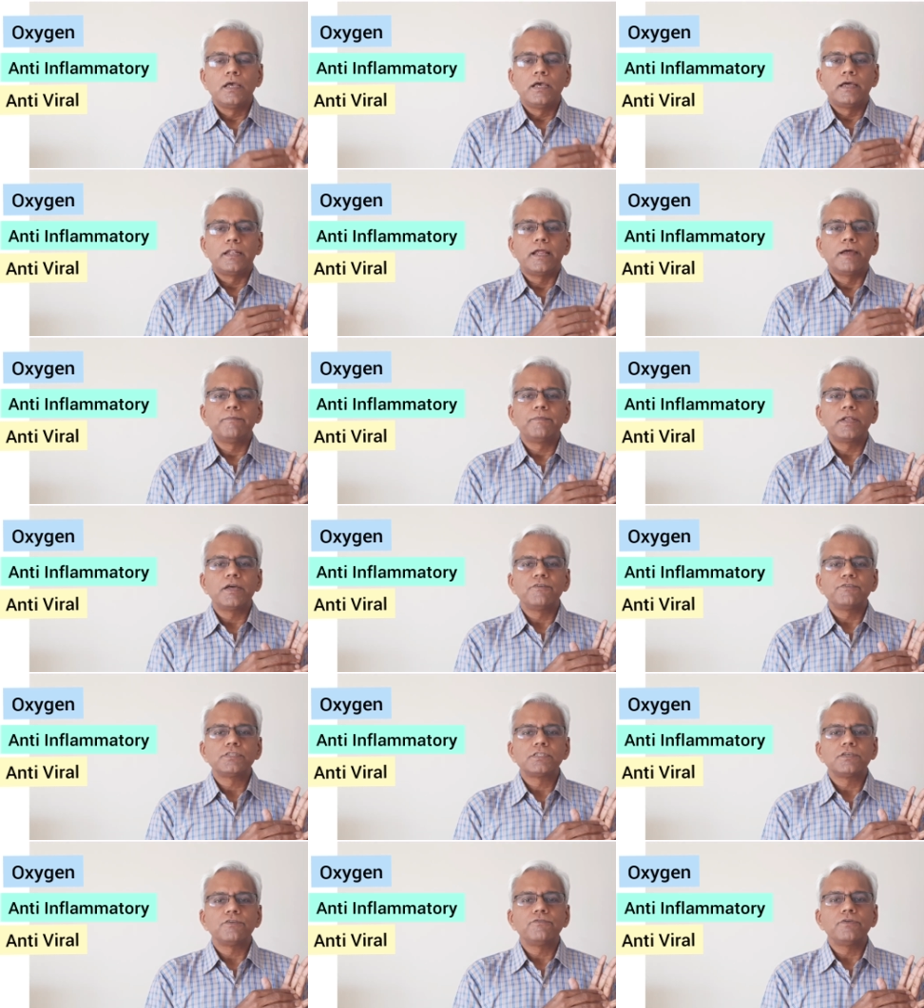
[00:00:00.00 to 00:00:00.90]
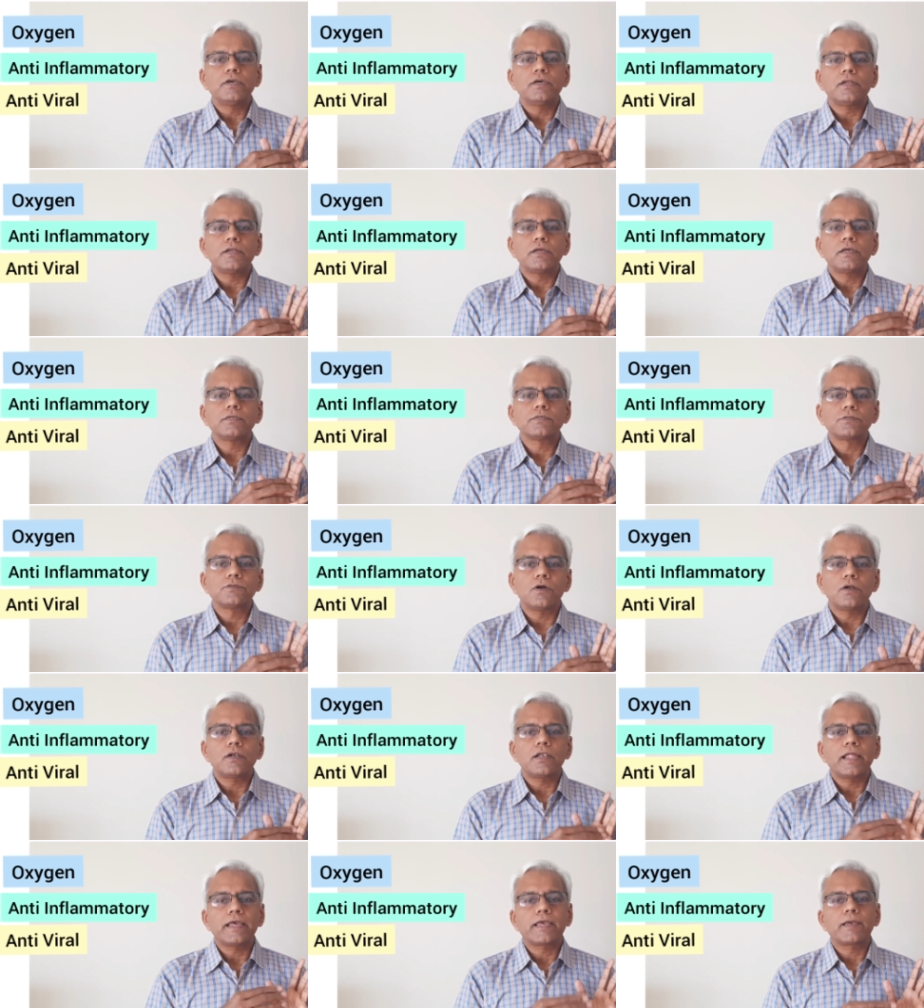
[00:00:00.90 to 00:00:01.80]
Remdesivir is
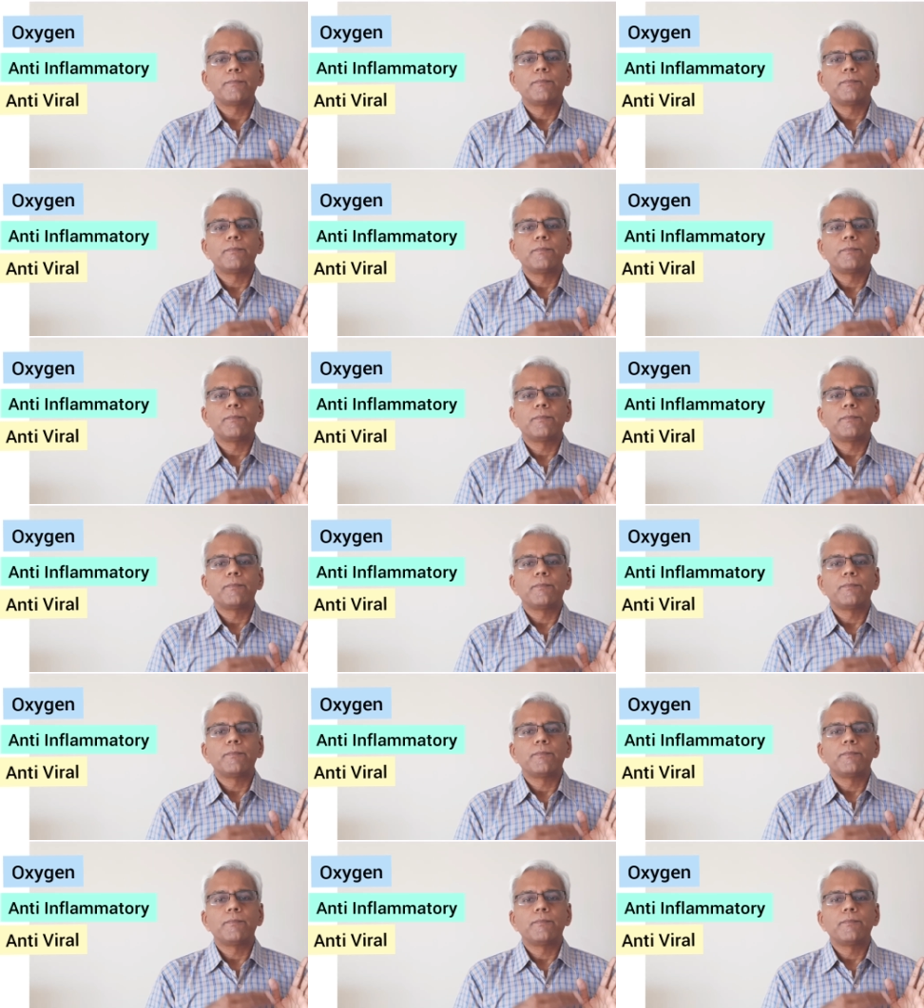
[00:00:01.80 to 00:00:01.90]
not like a